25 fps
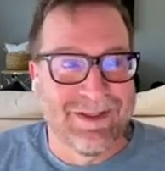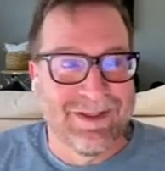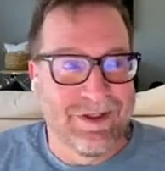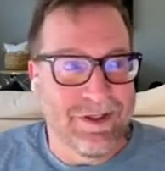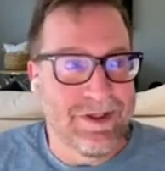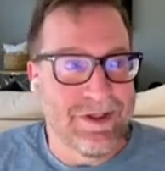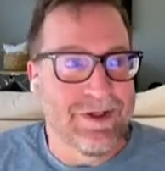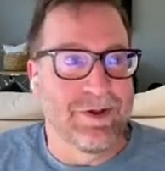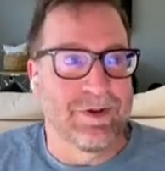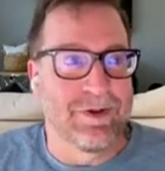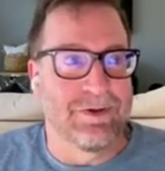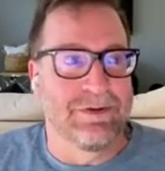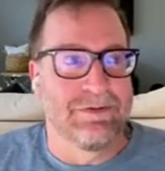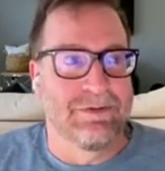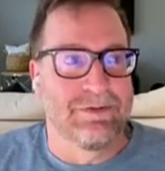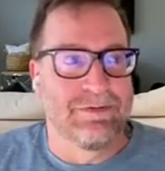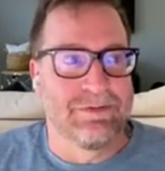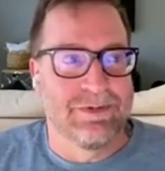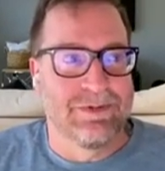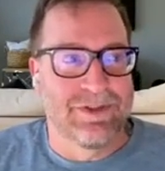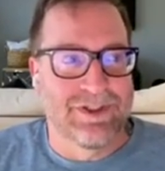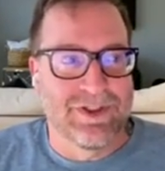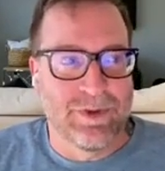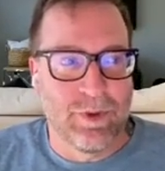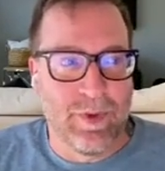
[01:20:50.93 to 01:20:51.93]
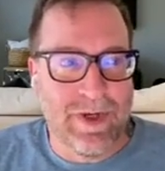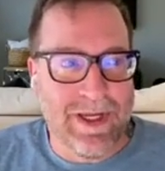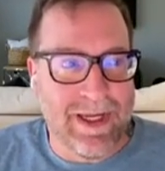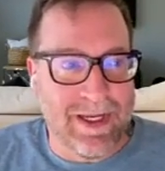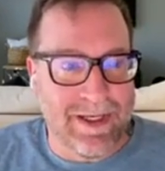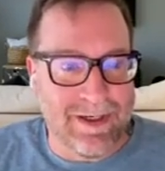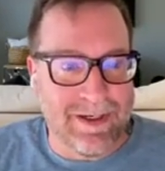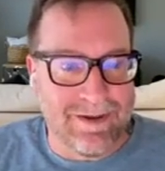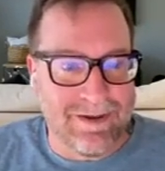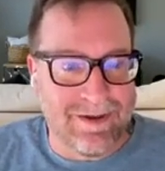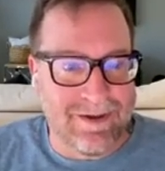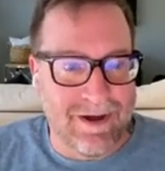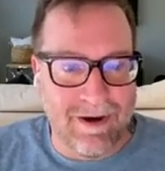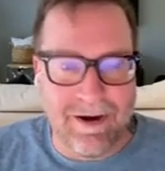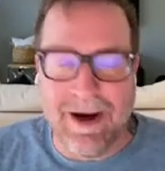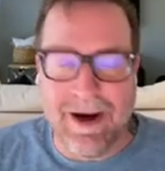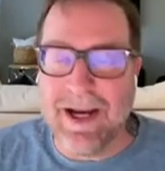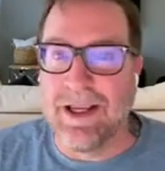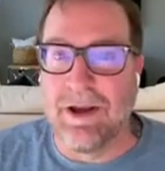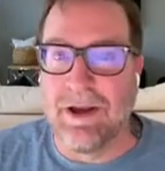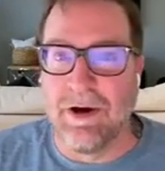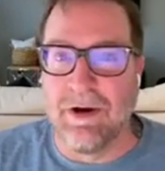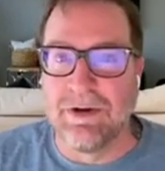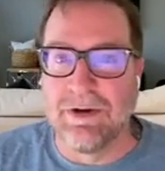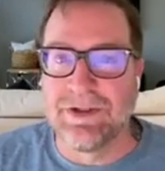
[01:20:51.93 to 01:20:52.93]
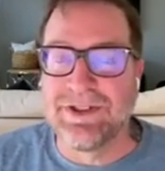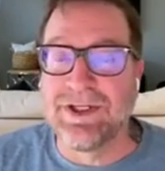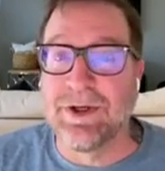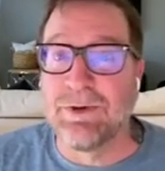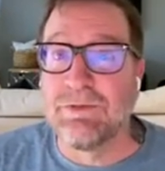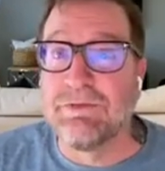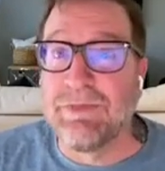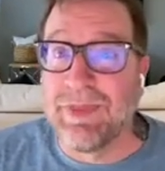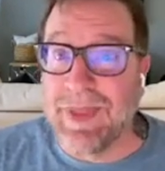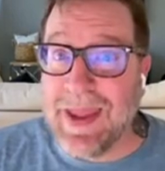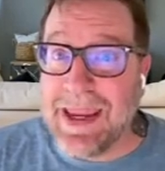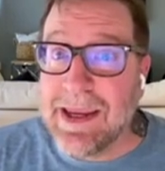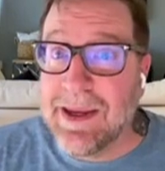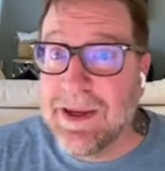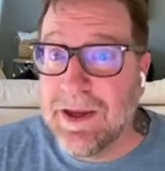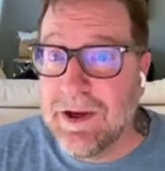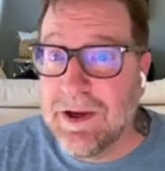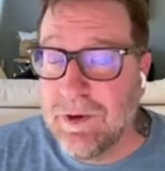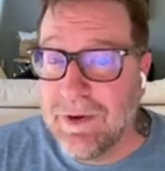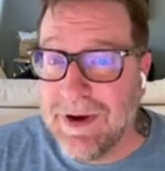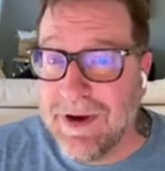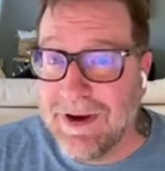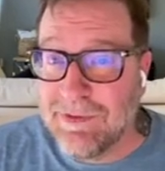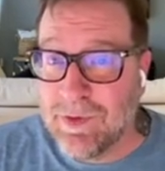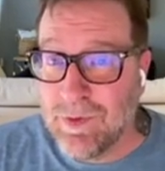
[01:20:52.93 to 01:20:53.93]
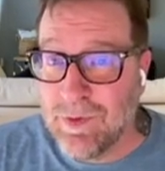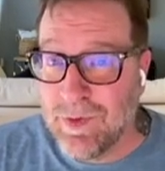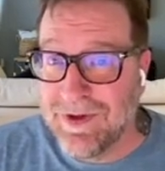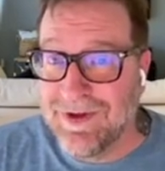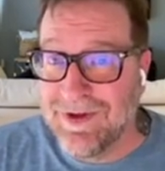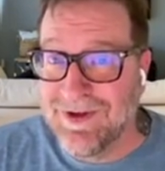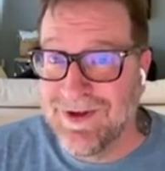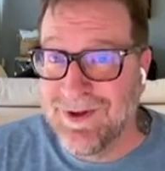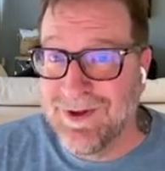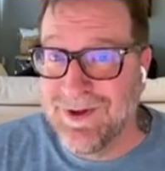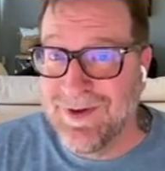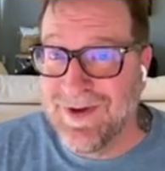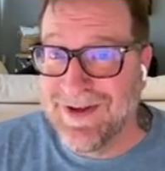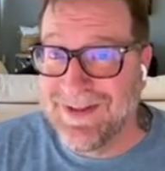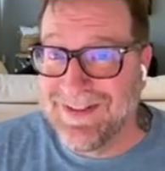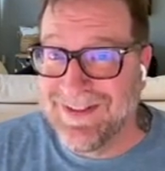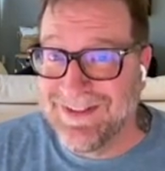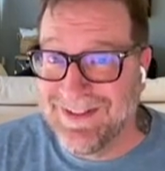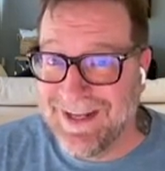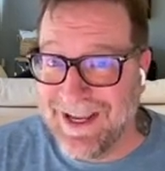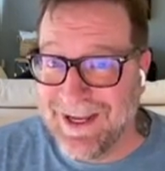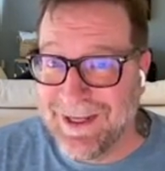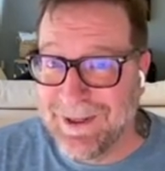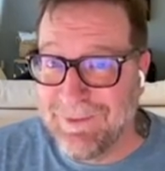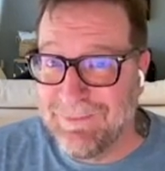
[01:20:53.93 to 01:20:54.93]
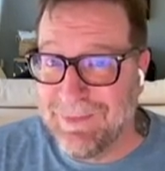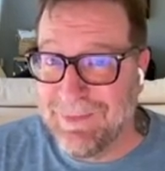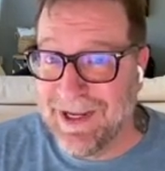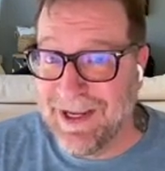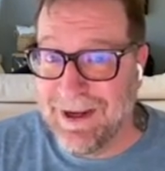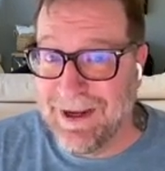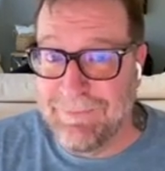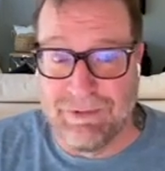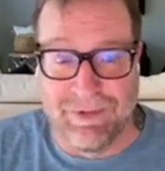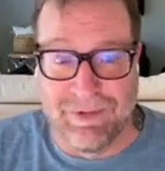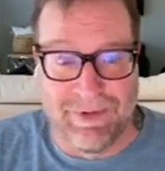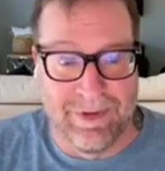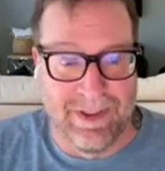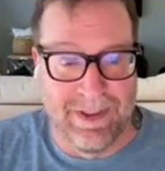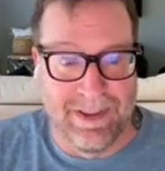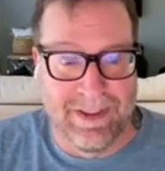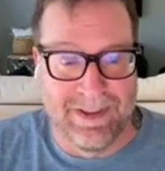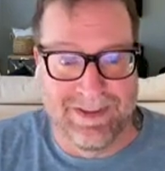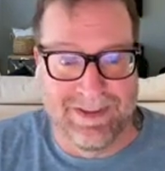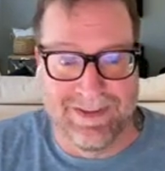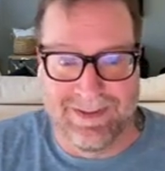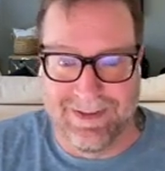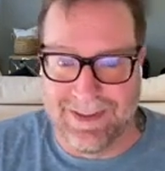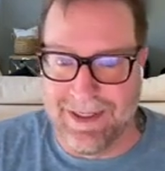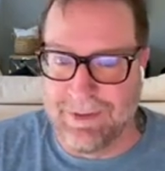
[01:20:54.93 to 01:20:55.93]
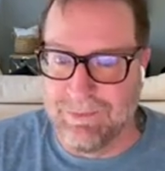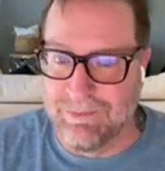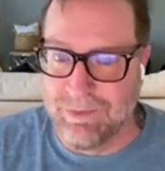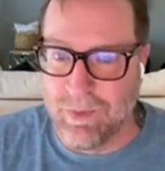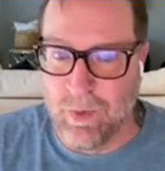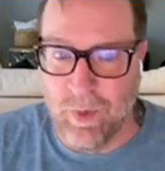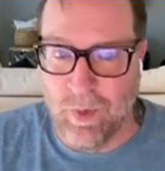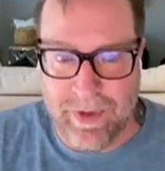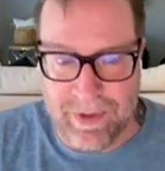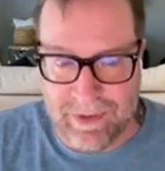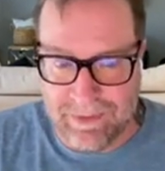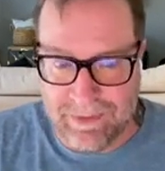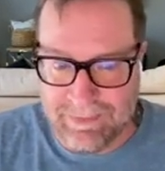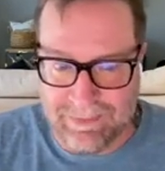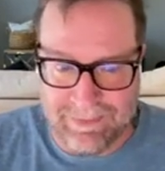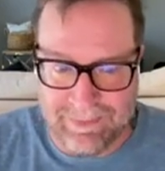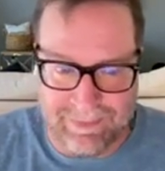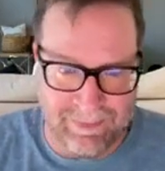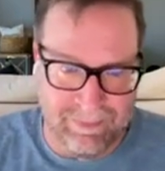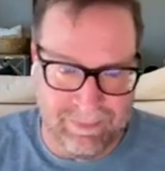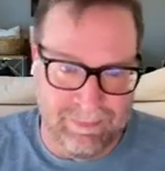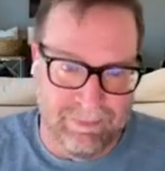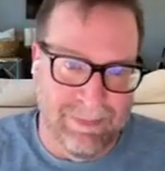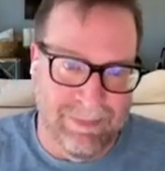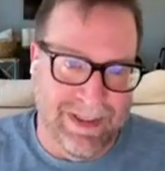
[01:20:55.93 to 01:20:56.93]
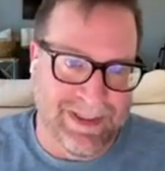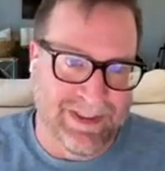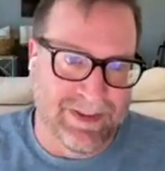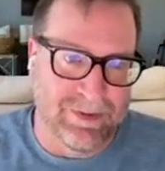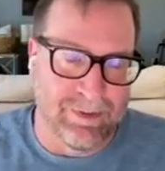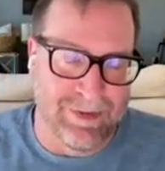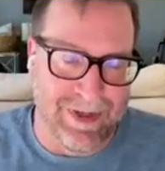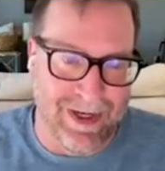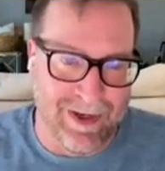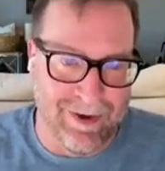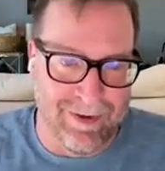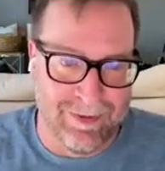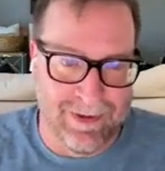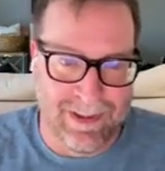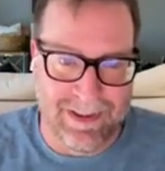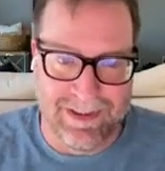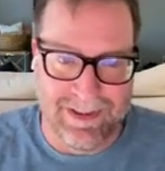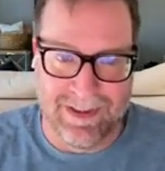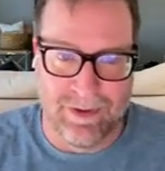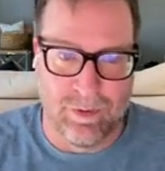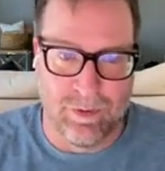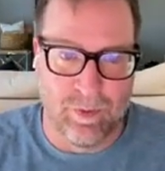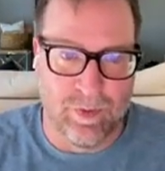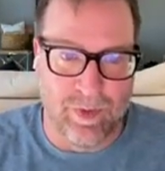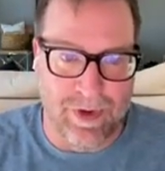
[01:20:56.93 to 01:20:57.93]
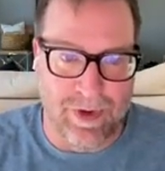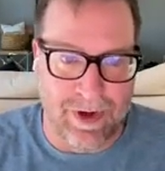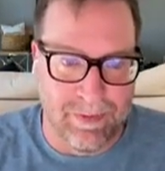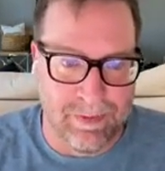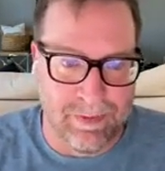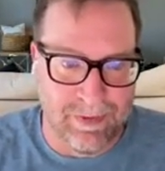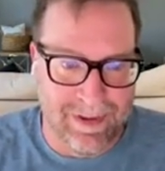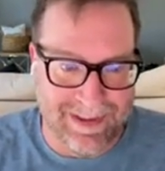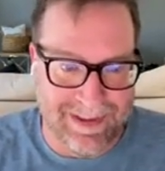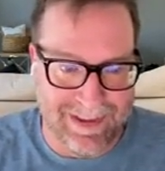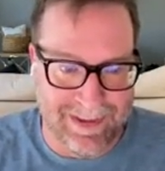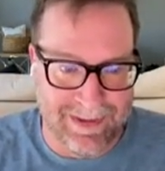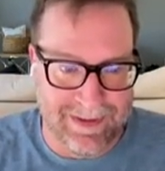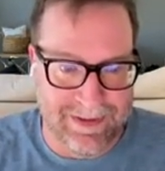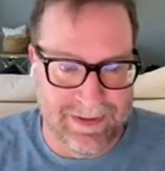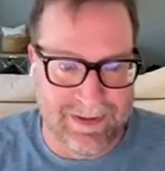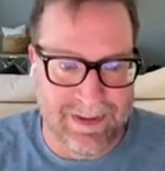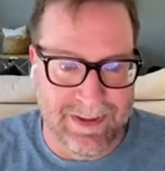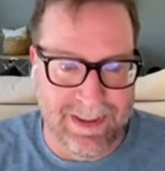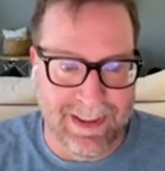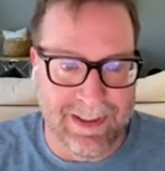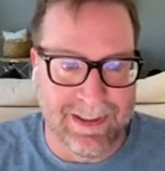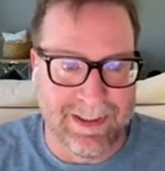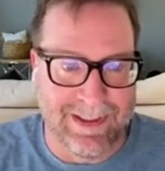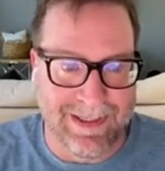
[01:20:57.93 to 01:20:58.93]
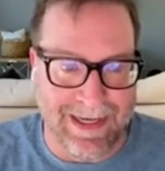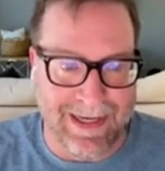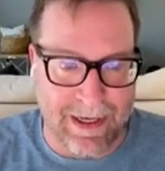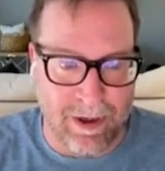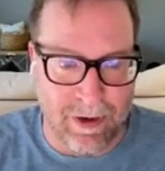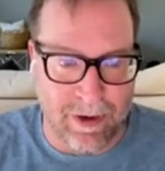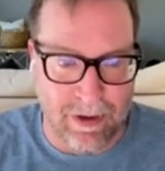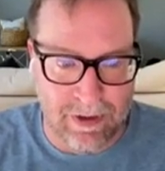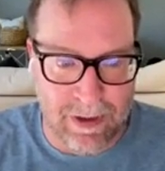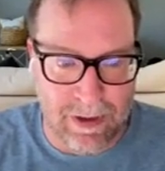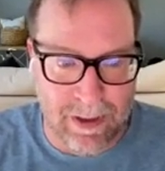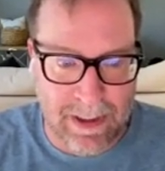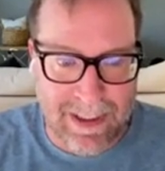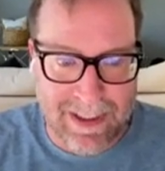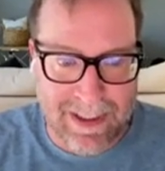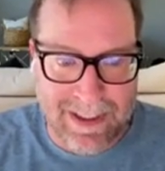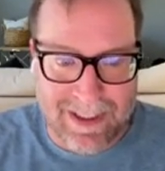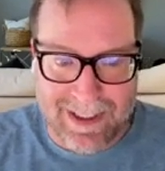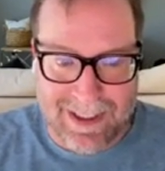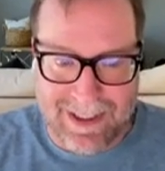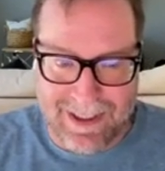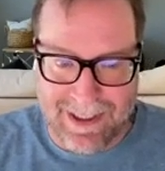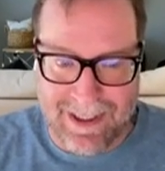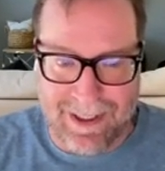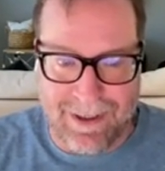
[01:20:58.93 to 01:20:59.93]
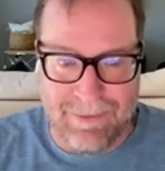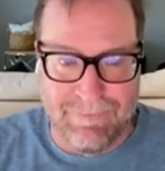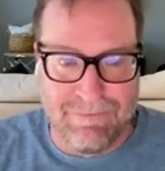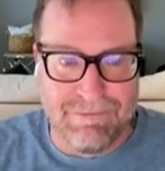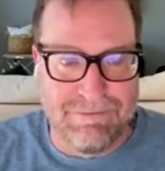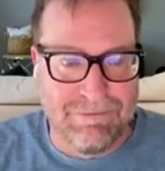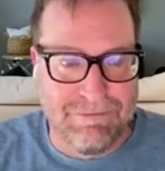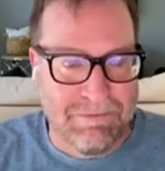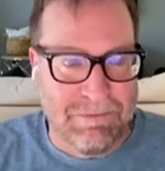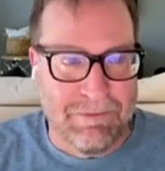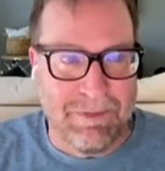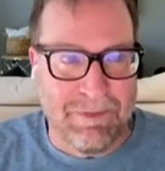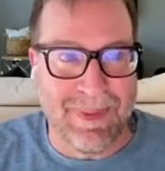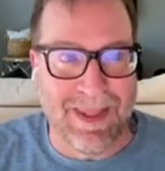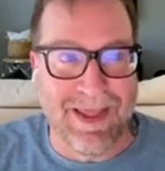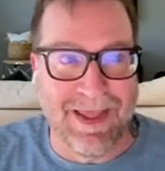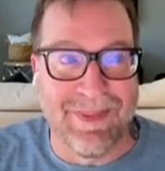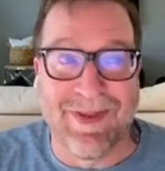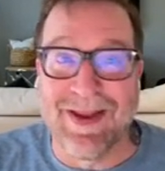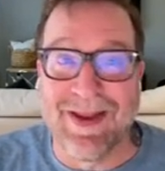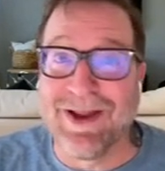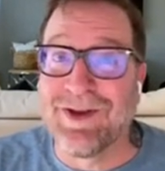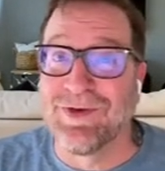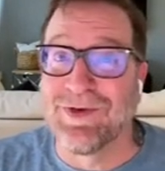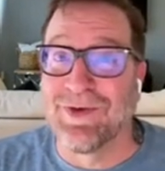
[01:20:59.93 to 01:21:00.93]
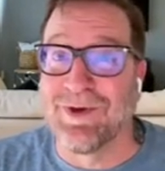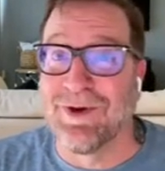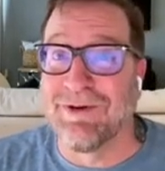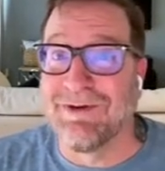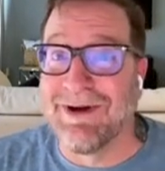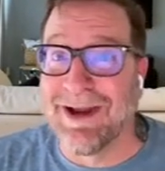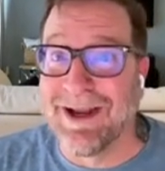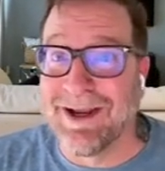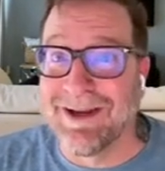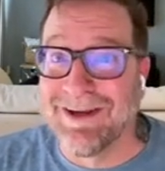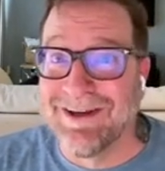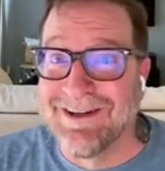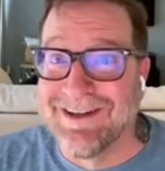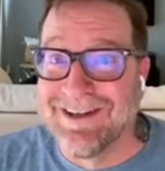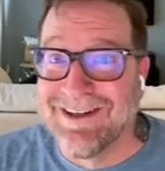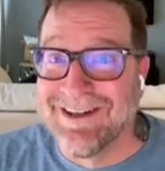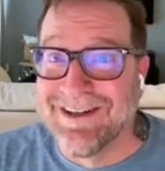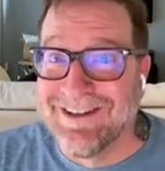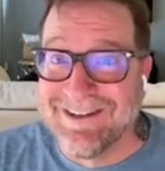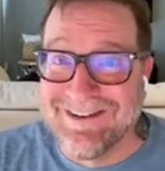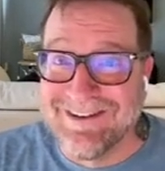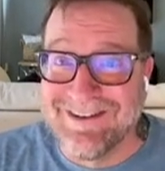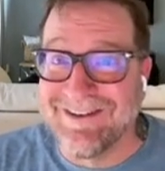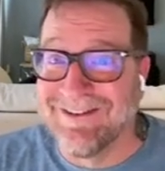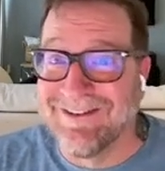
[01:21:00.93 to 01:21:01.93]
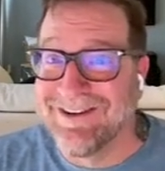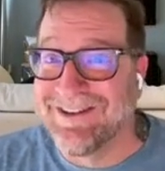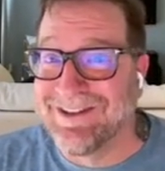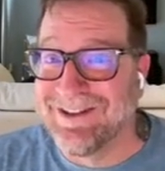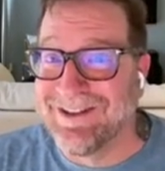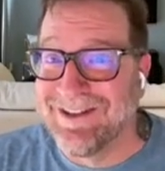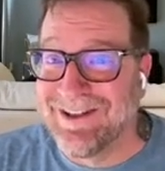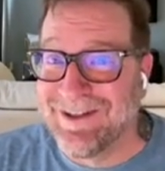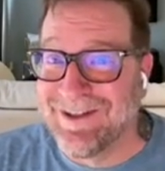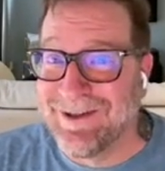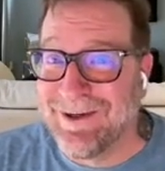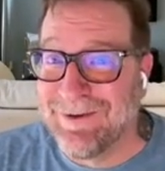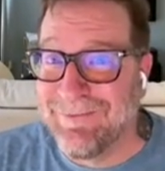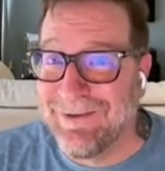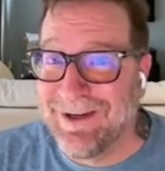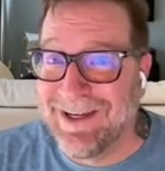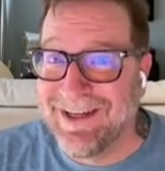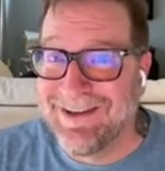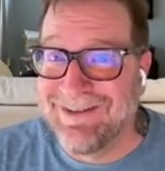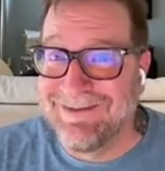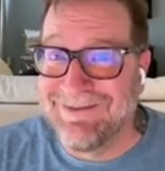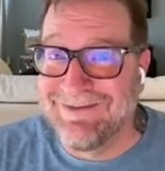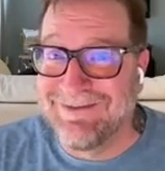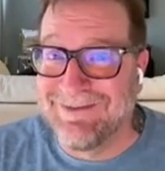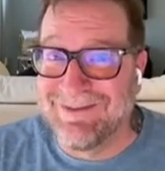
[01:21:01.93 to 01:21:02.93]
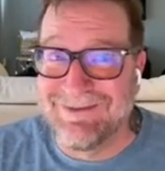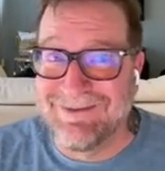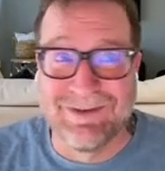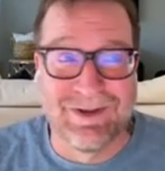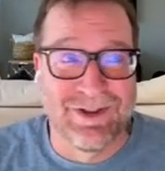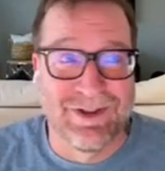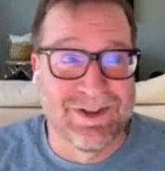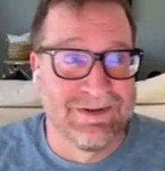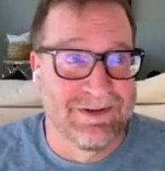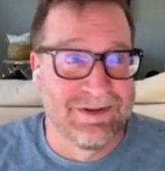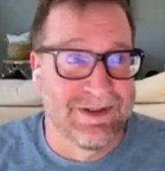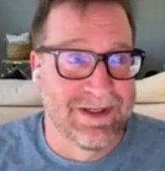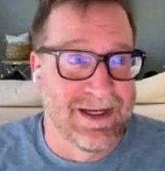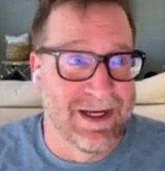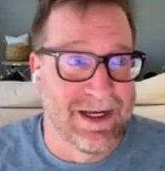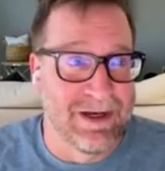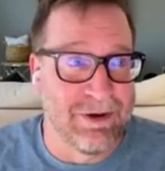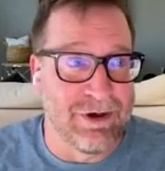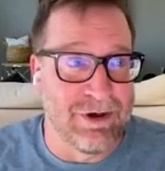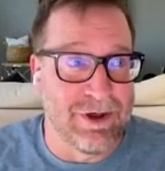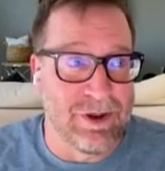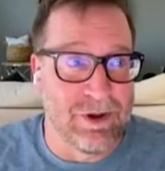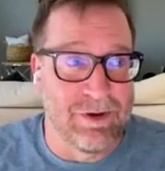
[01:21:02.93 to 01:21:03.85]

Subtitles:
Dude, sweet. All right, y'all. So thank you, everyone who has taken me up on this. I wouldn't mess around because I'll probably take this thing down. Um, and thanks for like listening to me kind of